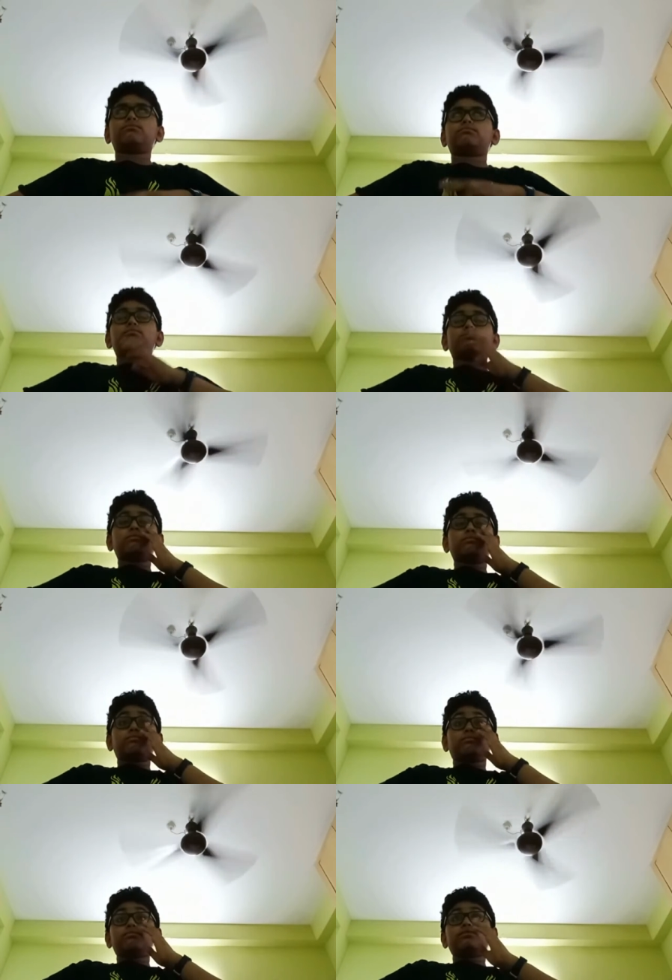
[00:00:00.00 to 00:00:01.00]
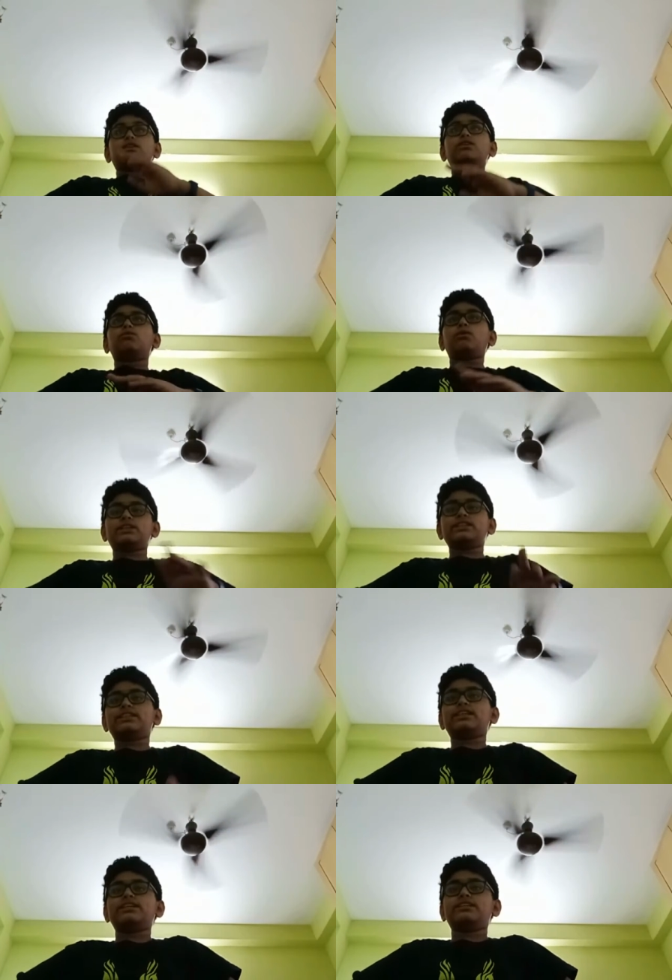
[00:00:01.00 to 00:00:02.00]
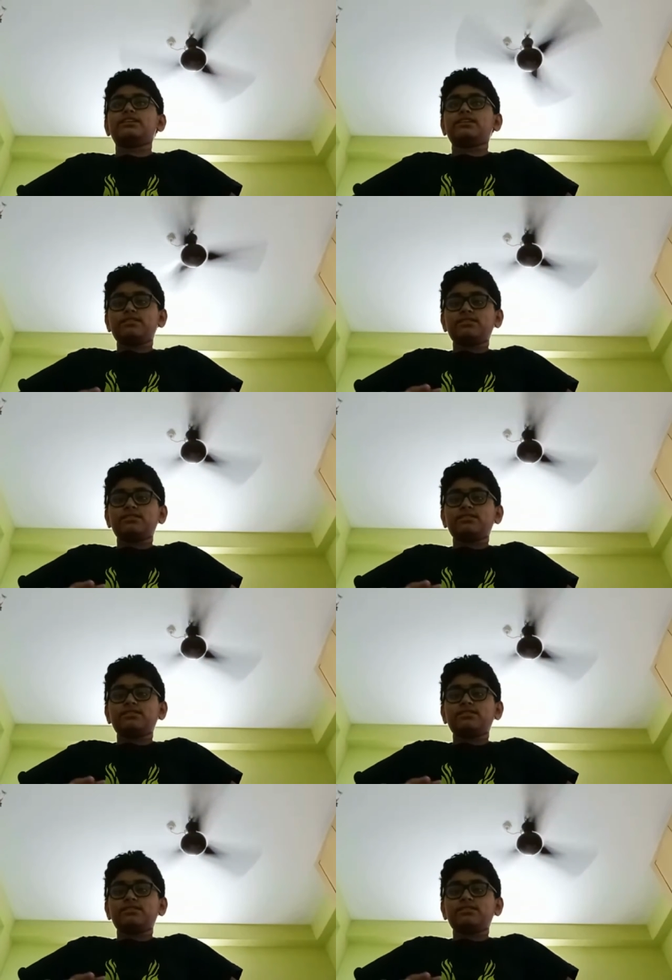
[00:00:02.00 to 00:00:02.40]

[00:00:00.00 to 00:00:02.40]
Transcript: United States. Washington, D.C.